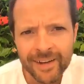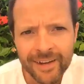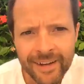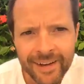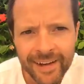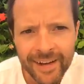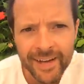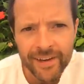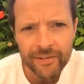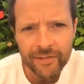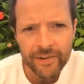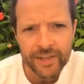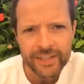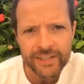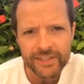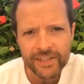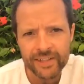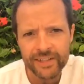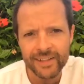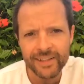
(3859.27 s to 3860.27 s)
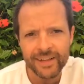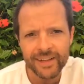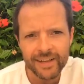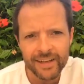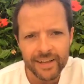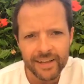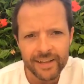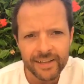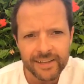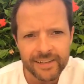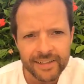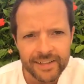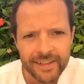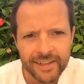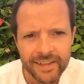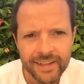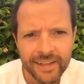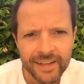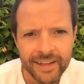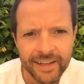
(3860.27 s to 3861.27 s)
Hey Rachel, and
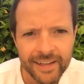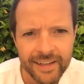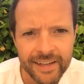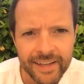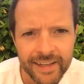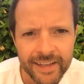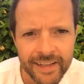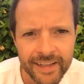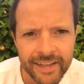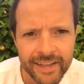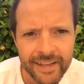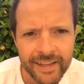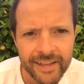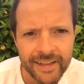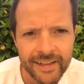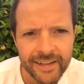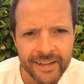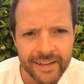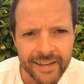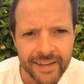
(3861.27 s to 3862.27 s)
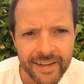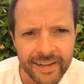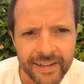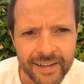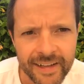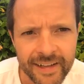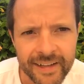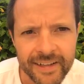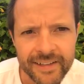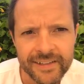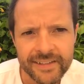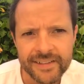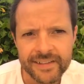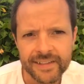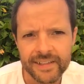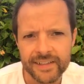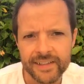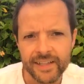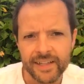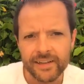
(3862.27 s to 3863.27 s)
I can't
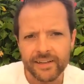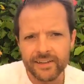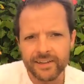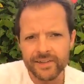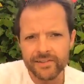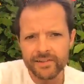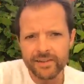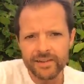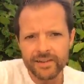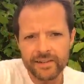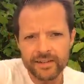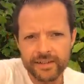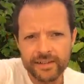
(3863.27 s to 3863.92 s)
see that other one.